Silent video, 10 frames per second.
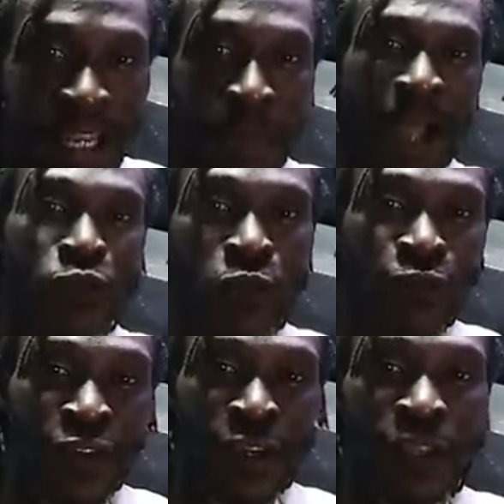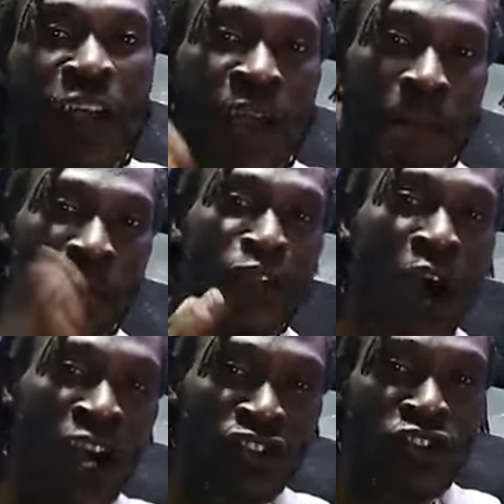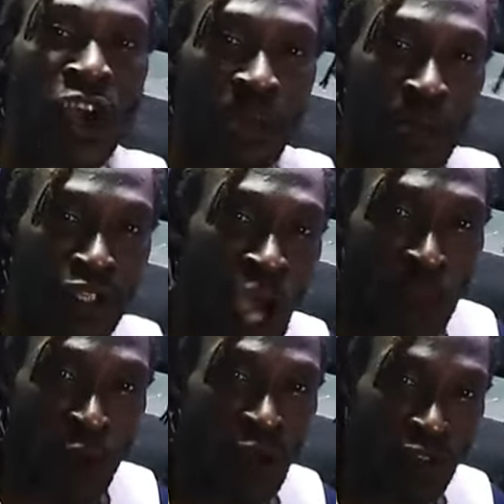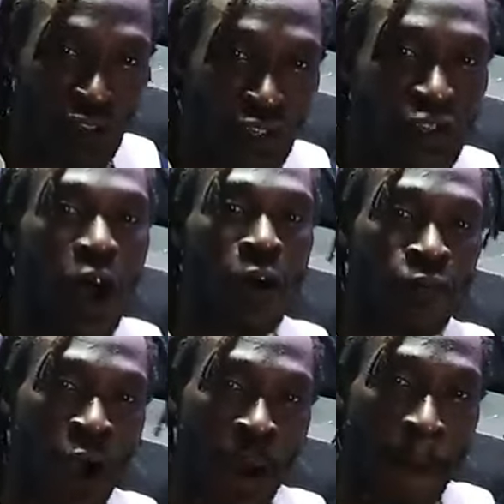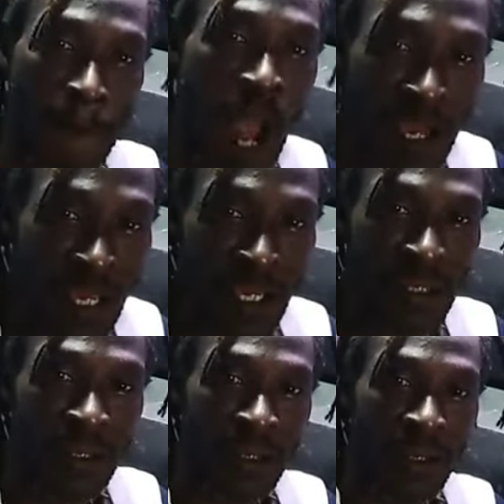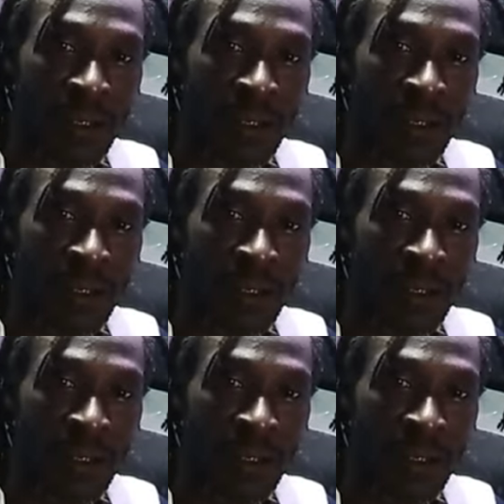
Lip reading: the battlefield. Because my job consists of blogging.